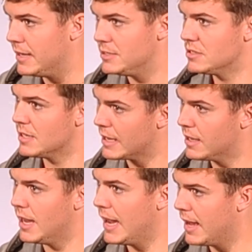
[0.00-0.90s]
I just, like,
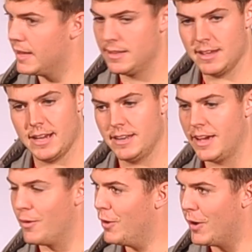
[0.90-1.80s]

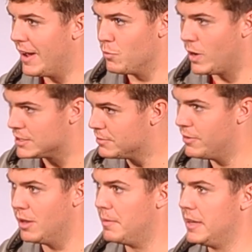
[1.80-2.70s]
I don't know. I haven't watched the
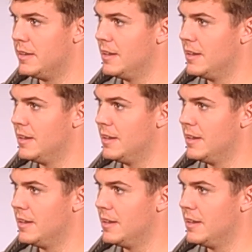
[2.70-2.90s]
film.